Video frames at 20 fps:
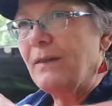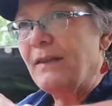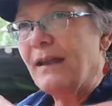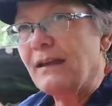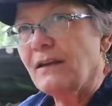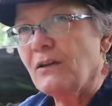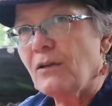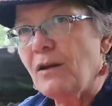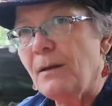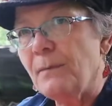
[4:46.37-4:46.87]

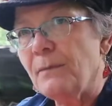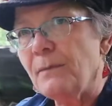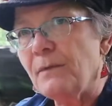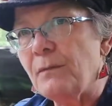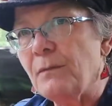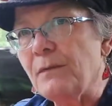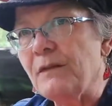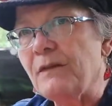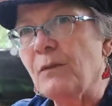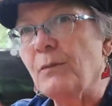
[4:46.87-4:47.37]
that
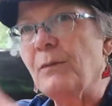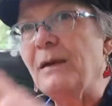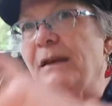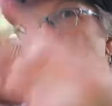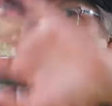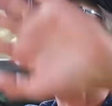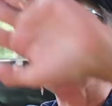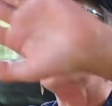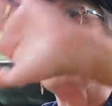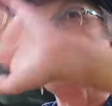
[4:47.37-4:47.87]
comes with the
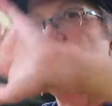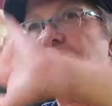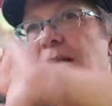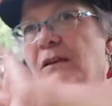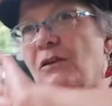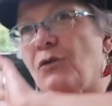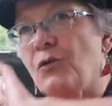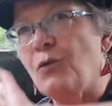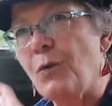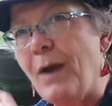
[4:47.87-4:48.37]
wind, when the
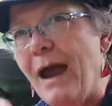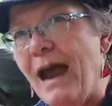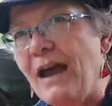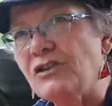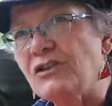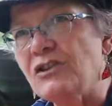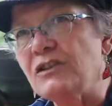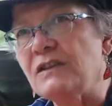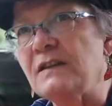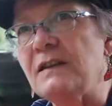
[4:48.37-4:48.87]
wind
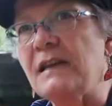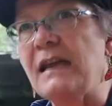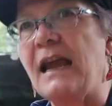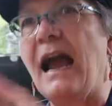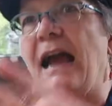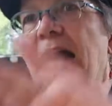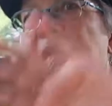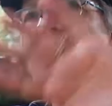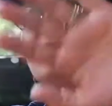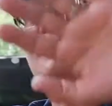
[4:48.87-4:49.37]
crashes the
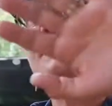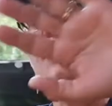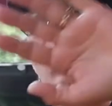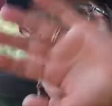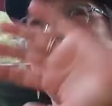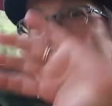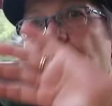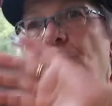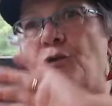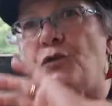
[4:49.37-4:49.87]
ice
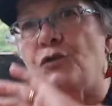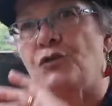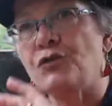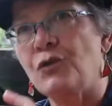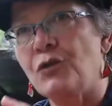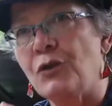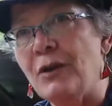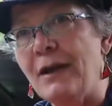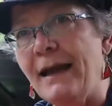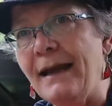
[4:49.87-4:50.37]
onto the
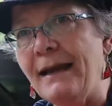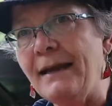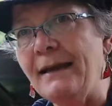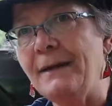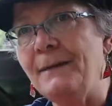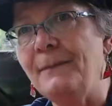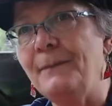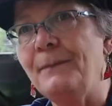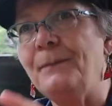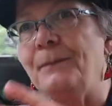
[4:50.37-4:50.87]
shoreline,
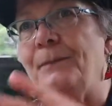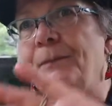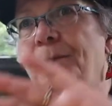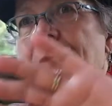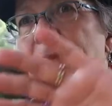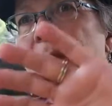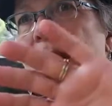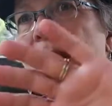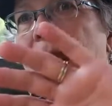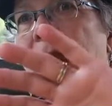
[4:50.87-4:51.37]

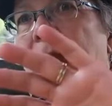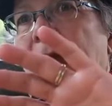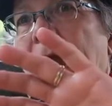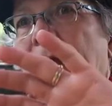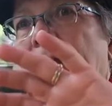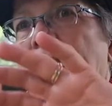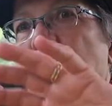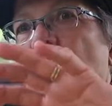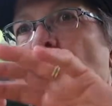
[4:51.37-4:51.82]
and